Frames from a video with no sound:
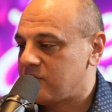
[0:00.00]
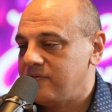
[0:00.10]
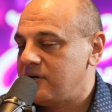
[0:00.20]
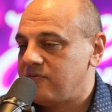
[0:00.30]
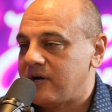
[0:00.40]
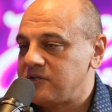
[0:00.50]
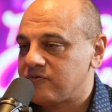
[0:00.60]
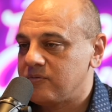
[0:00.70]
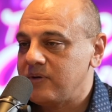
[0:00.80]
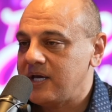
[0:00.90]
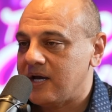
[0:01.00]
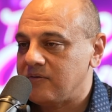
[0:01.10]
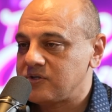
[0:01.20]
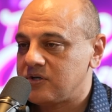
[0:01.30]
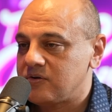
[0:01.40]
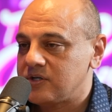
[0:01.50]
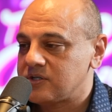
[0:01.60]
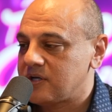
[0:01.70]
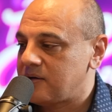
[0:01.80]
or even advice from me, I was curious,